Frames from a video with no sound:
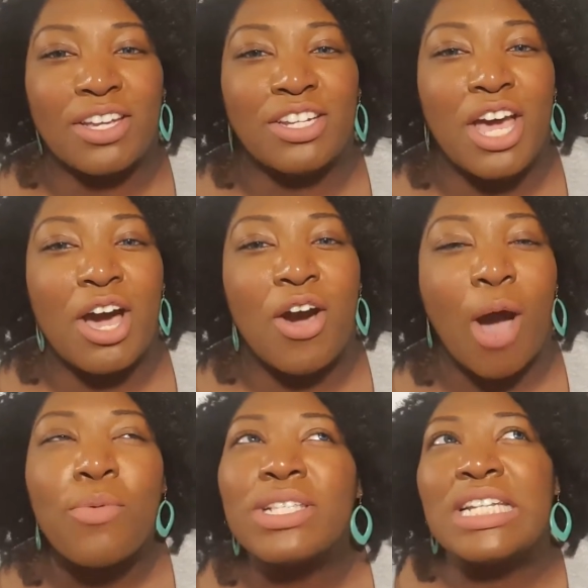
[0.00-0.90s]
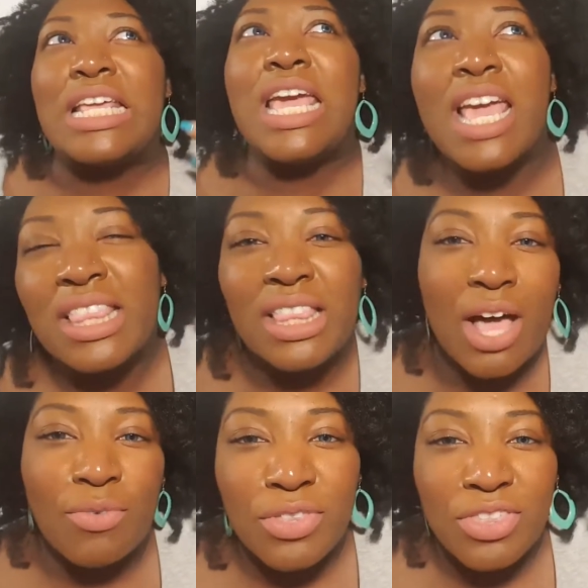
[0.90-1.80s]
You know, I wasn't in
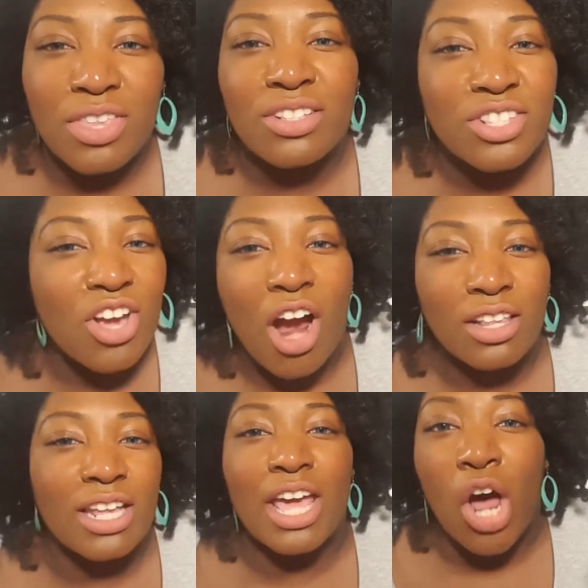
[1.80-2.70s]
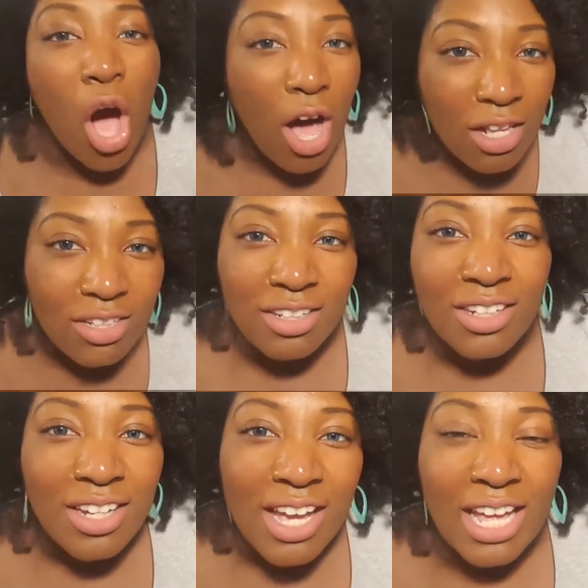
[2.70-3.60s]
love with Scarlet at all.
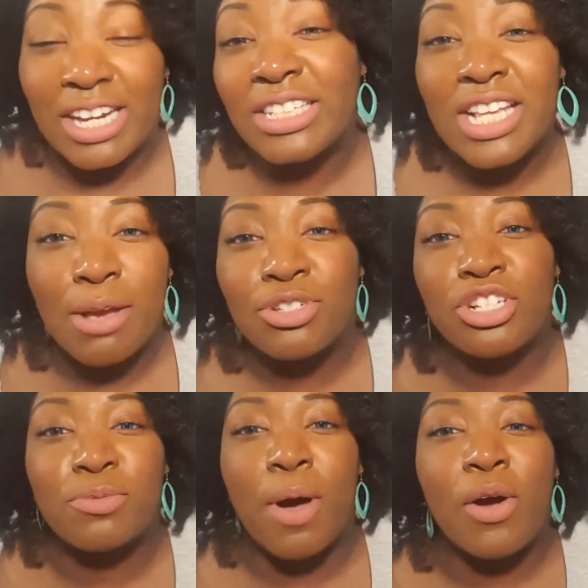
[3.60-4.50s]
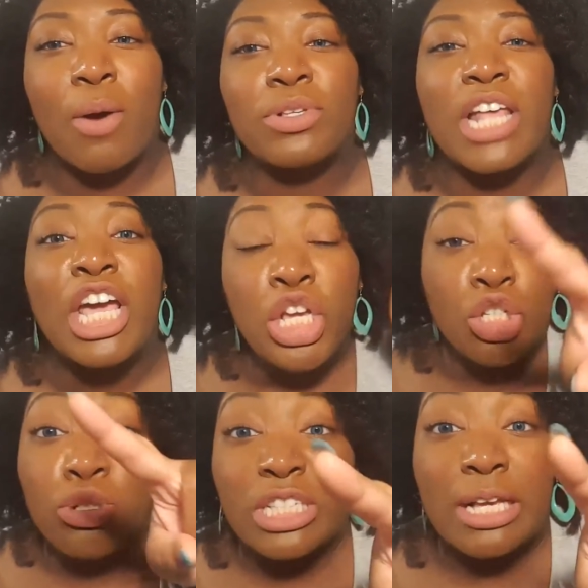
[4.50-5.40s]
And anytime she spoke, I was like,
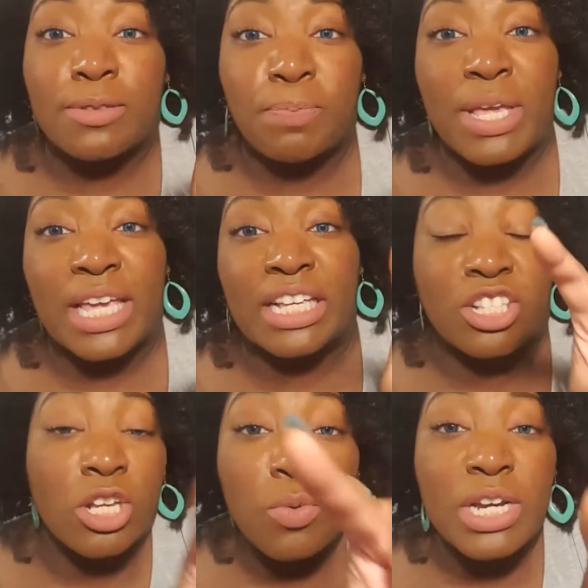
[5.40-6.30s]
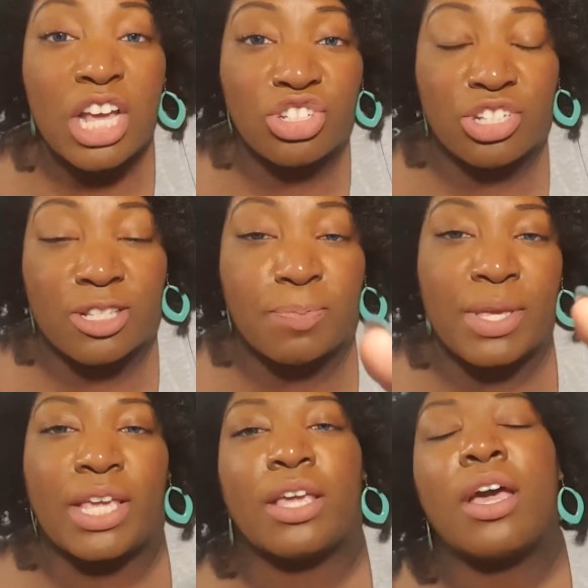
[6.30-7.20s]
you stop speaking. Someone else should
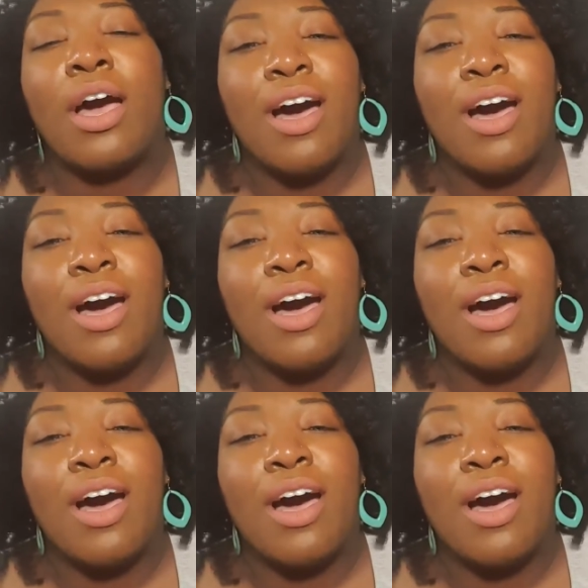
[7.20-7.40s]
speak.